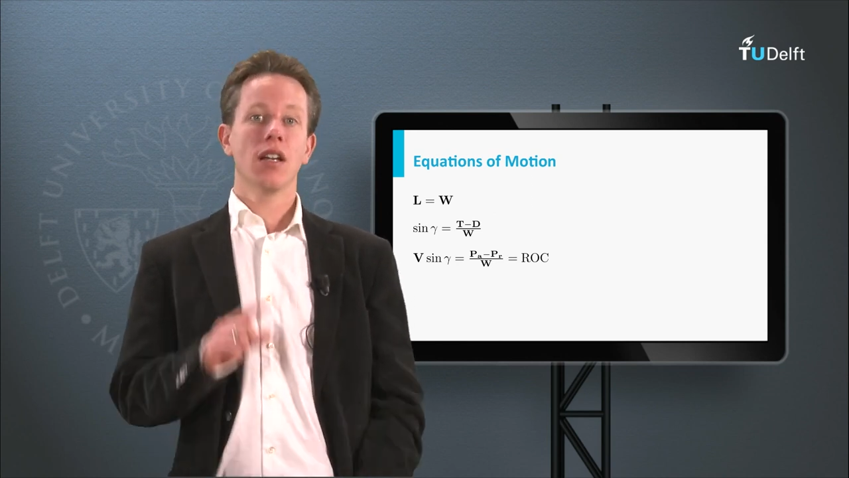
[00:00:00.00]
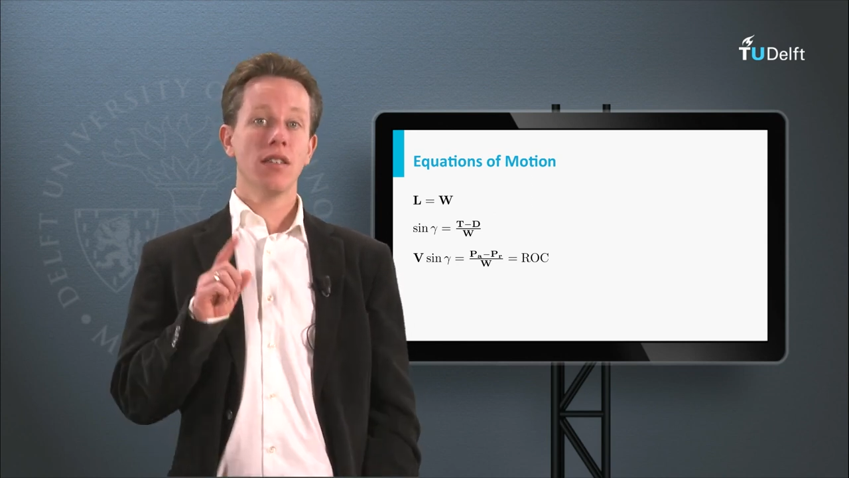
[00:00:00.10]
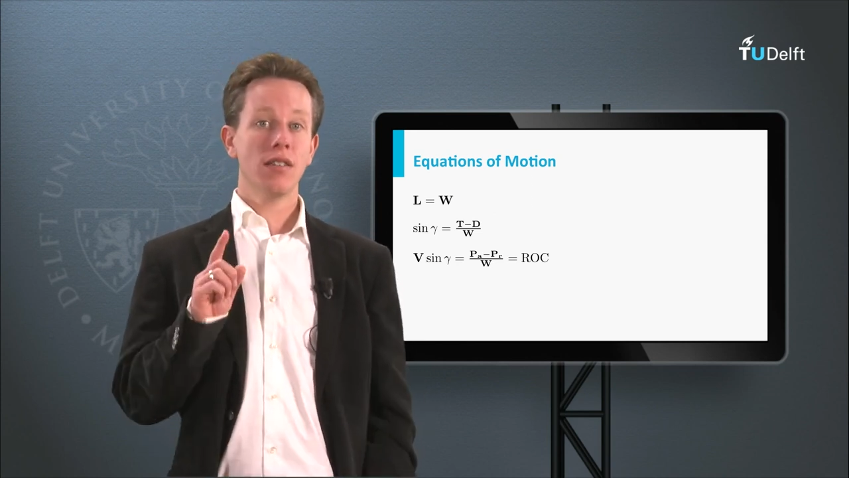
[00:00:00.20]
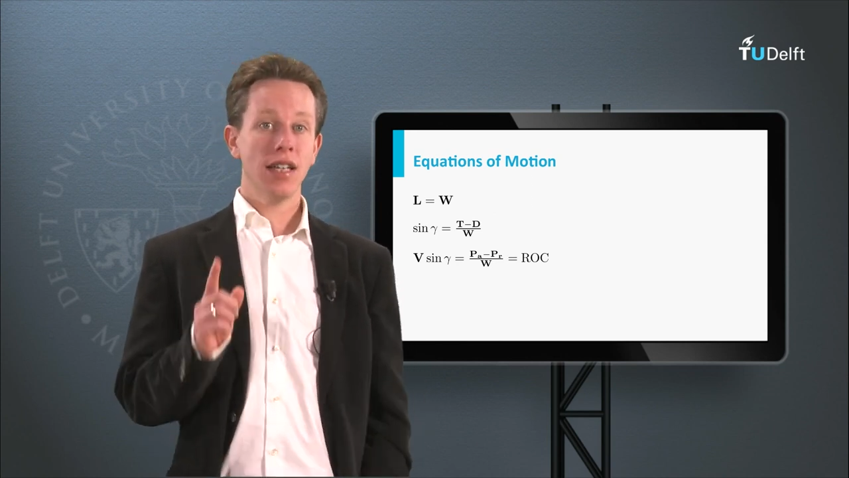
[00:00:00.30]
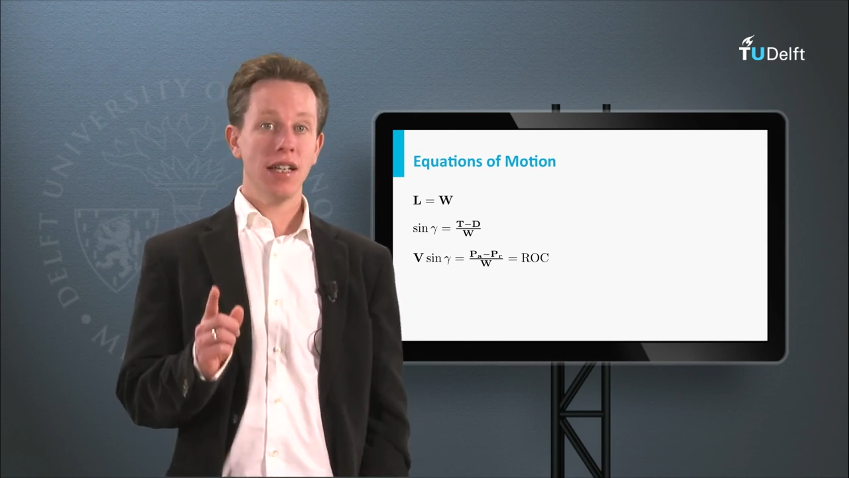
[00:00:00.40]
a
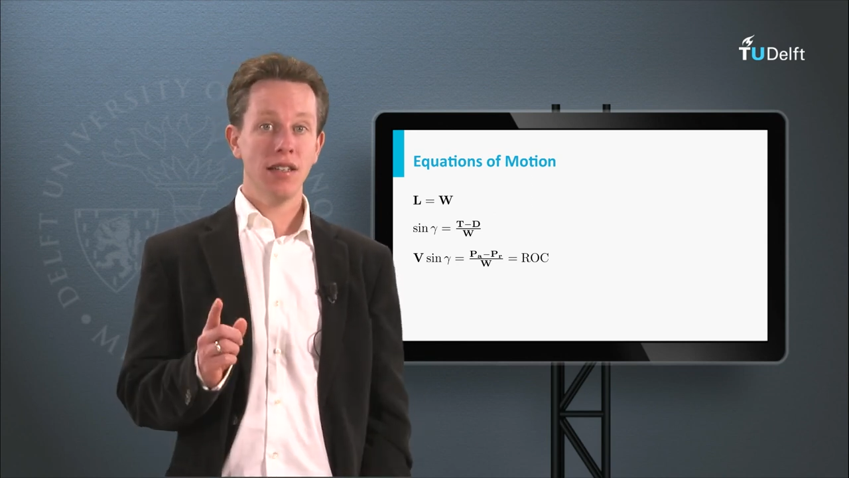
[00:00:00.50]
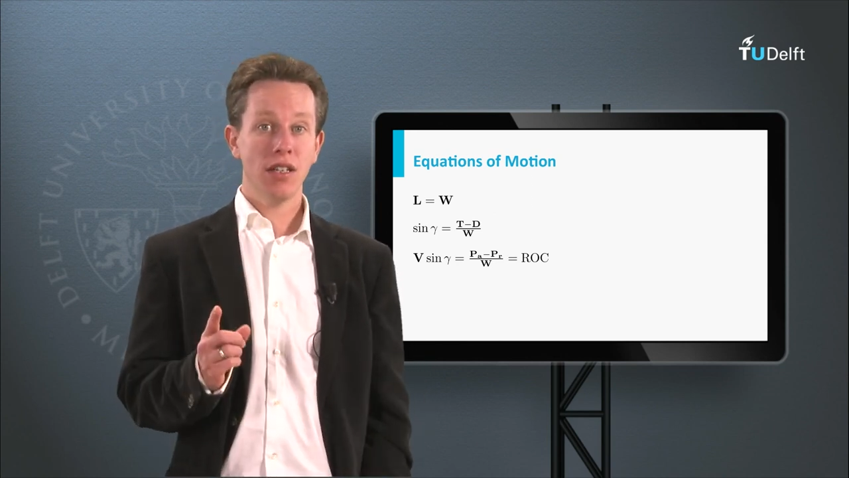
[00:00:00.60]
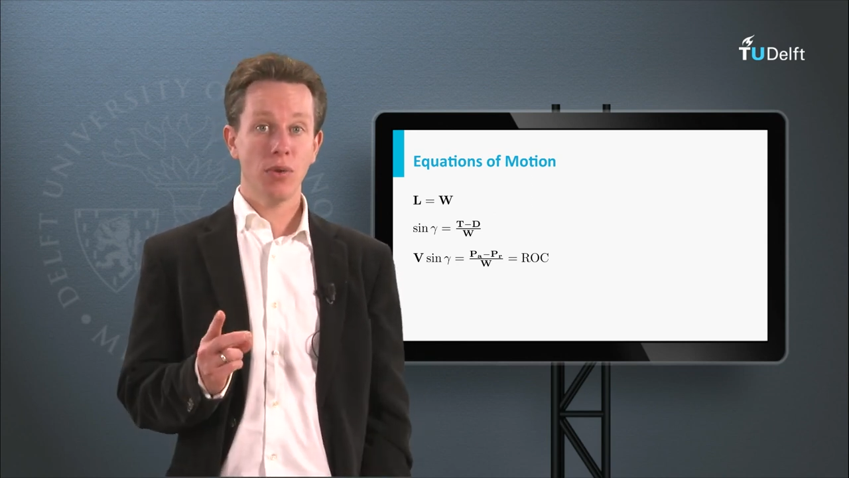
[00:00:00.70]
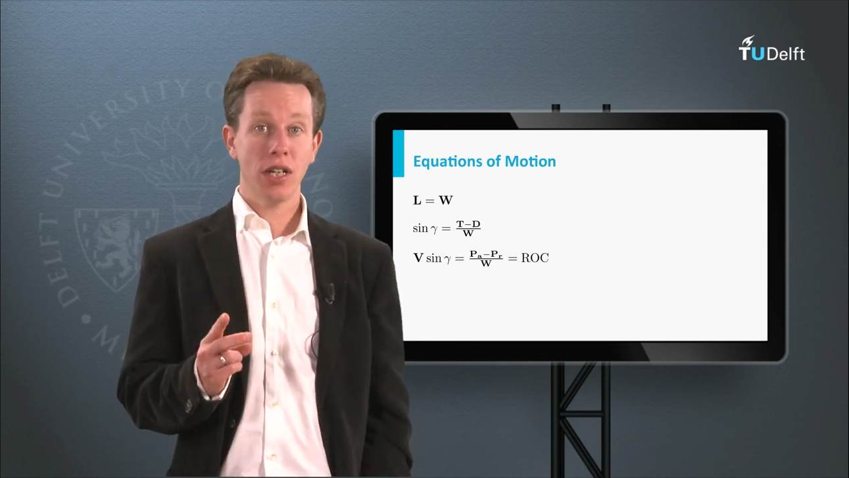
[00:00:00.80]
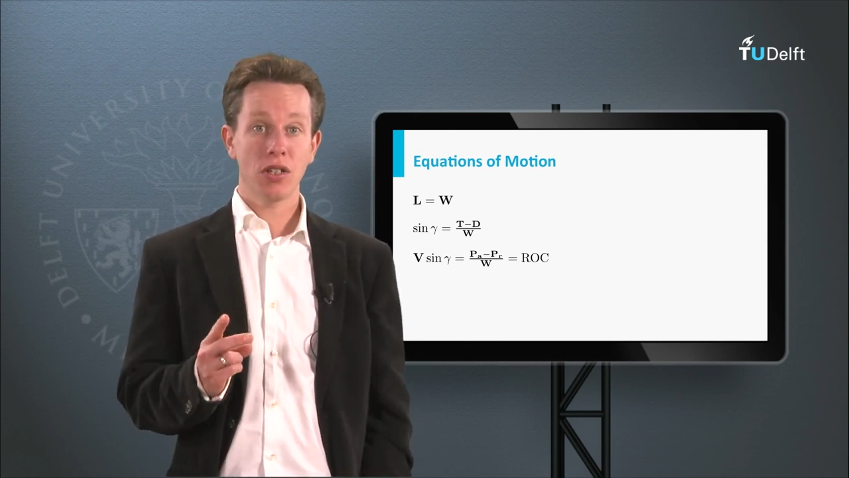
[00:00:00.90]
second
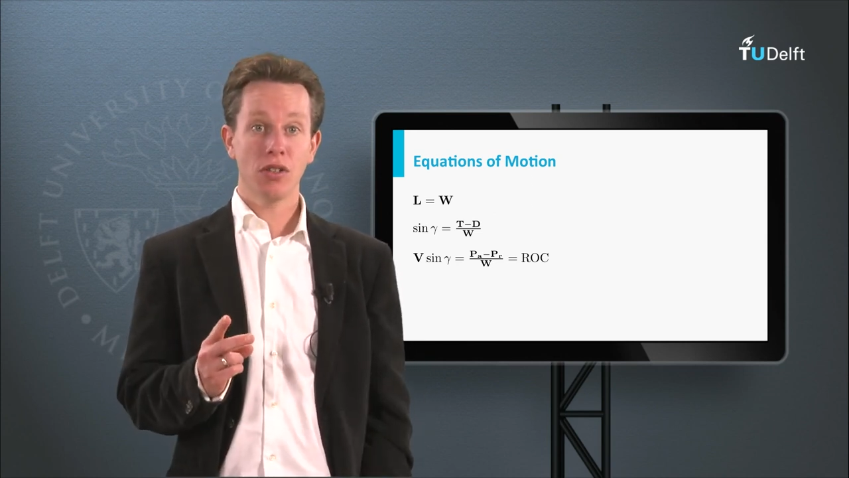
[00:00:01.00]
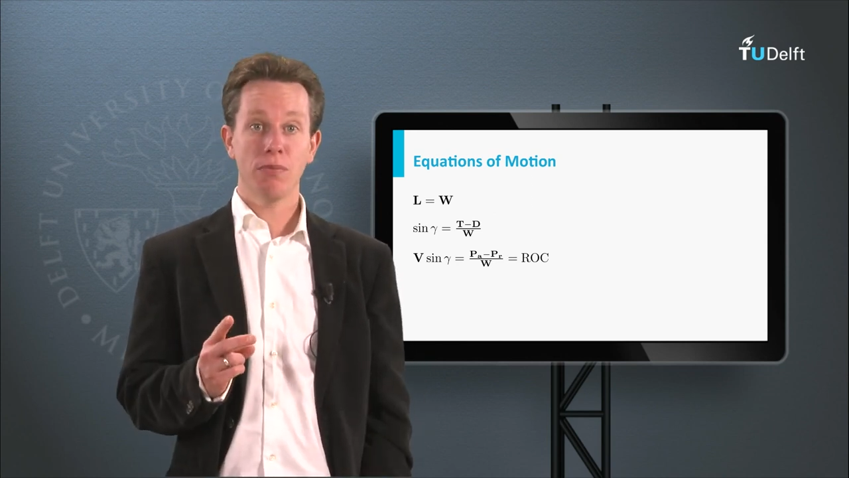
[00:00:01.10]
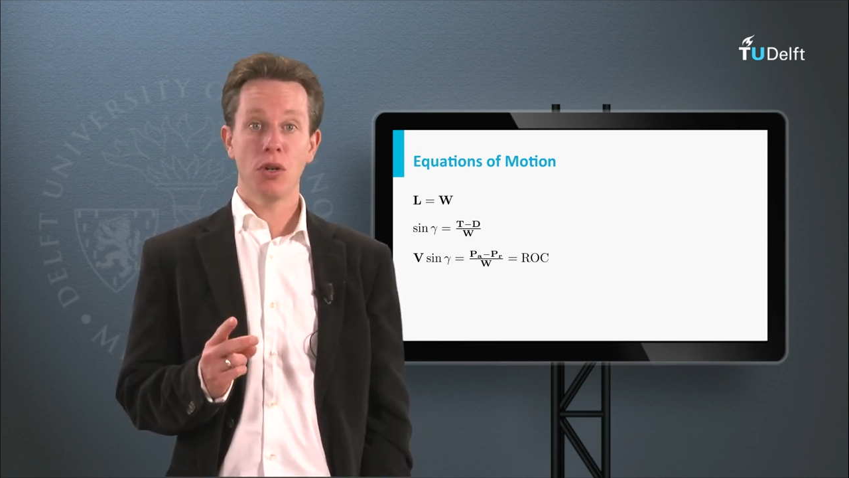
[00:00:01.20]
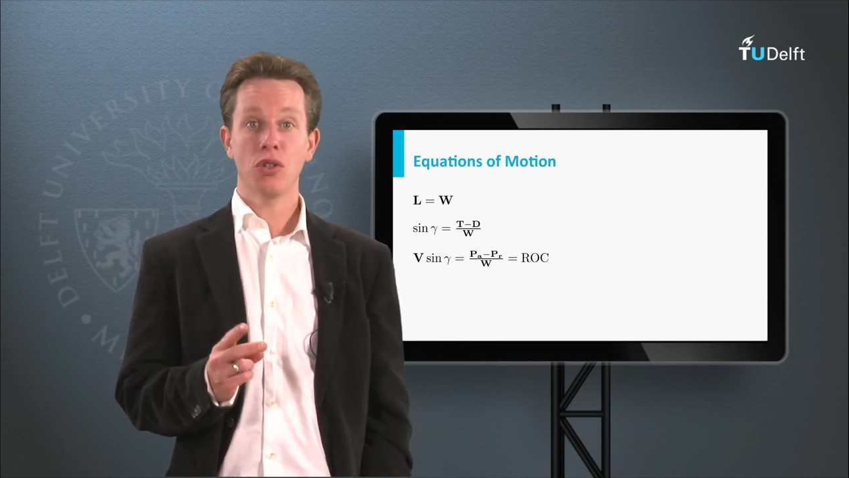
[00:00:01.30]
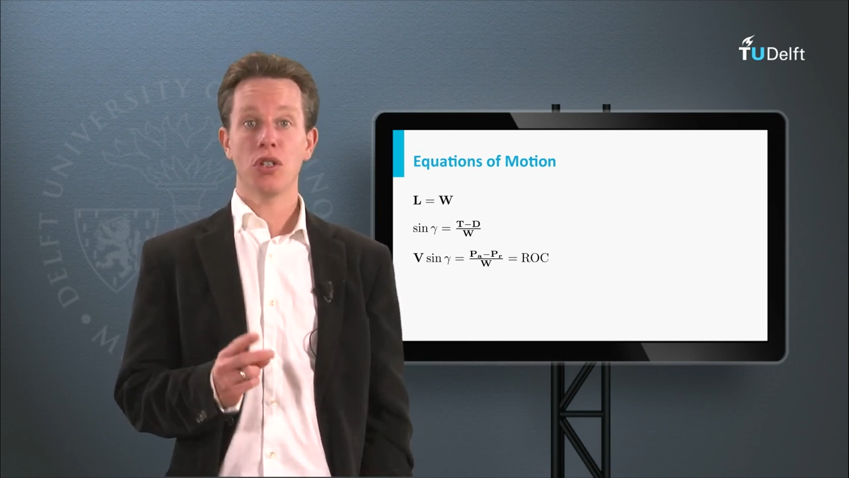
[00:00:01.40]
equation of
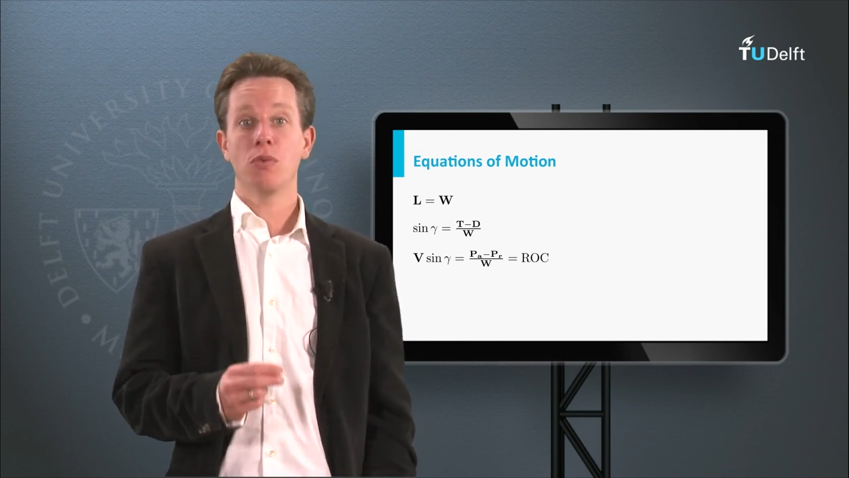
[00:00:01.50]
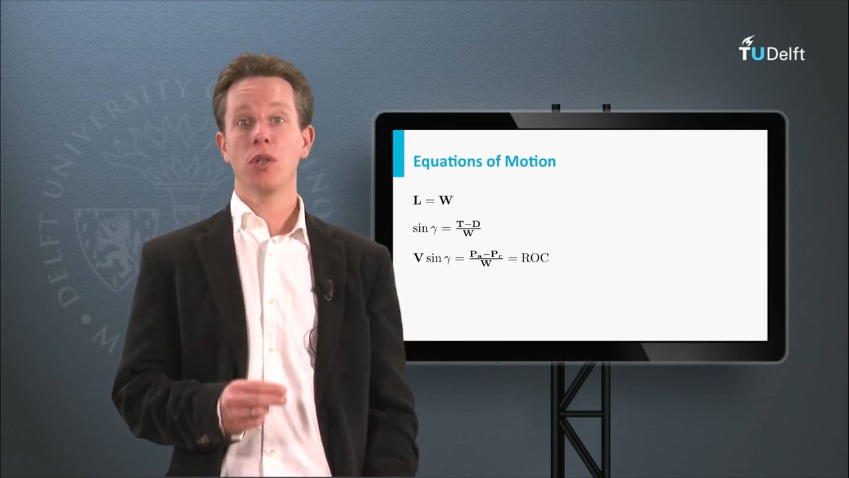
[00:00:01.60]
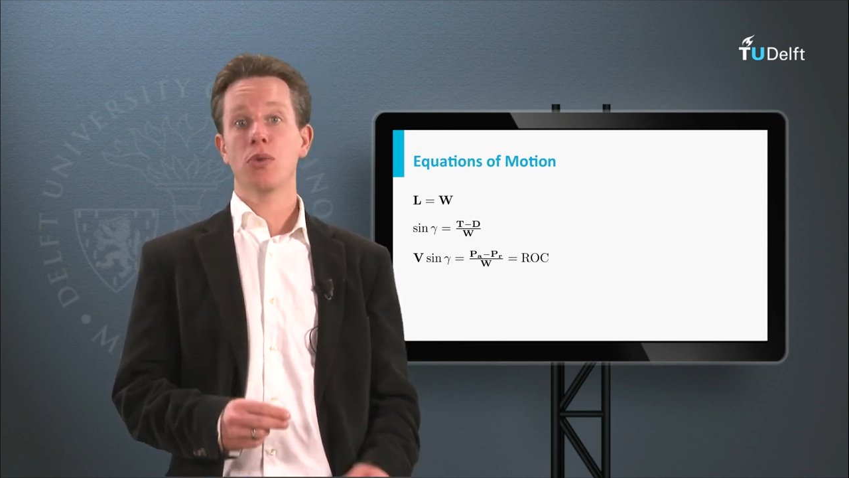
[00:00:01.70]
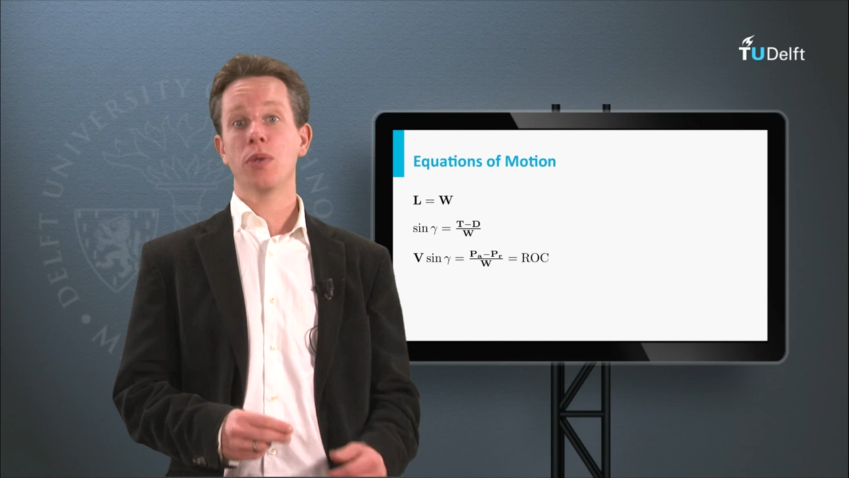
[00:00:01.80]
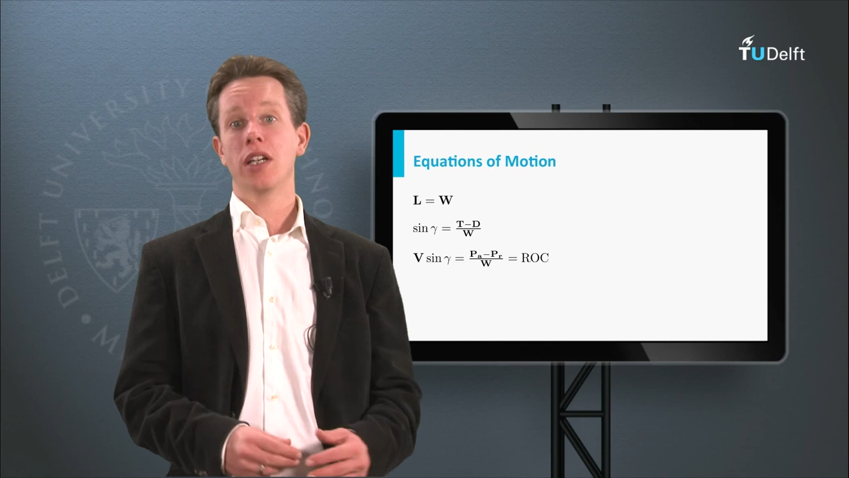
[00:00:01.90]
motion
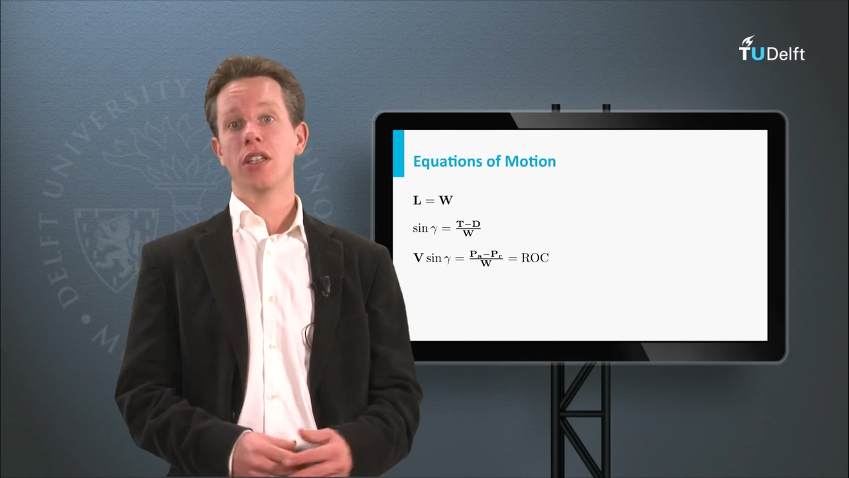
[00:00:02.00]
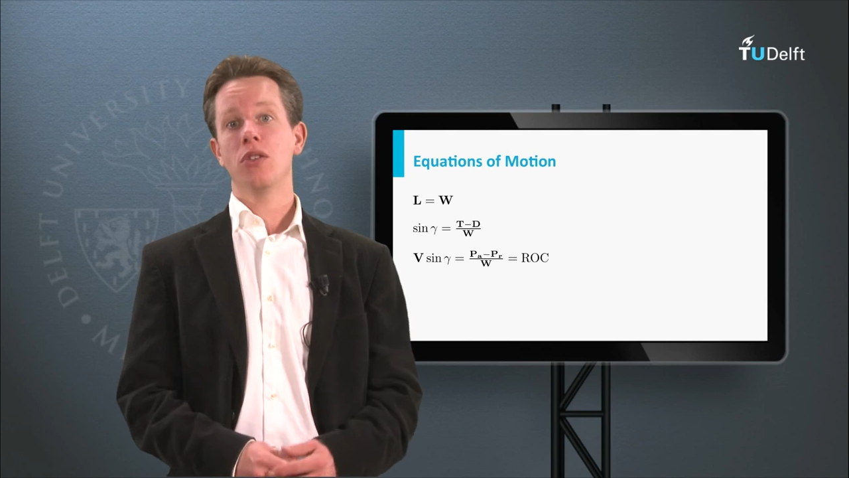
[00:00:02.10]
which we can